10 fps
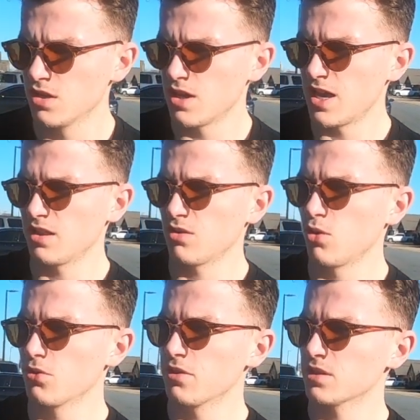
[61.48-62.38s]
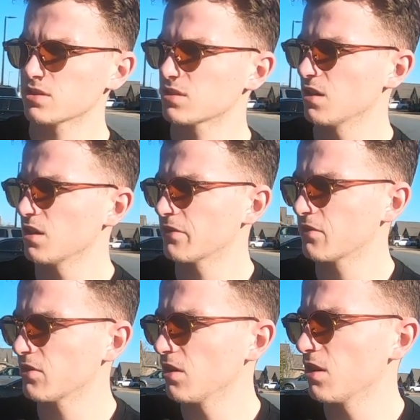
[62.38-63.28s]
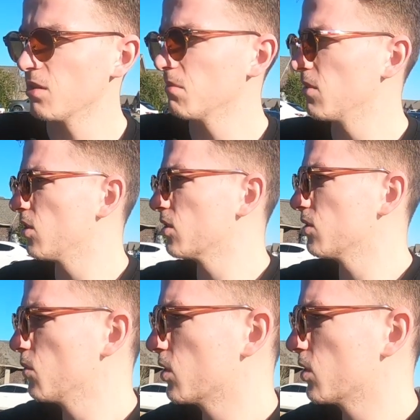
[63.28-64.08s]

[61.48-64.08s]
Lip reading: and the whole thing scuffed up, all you want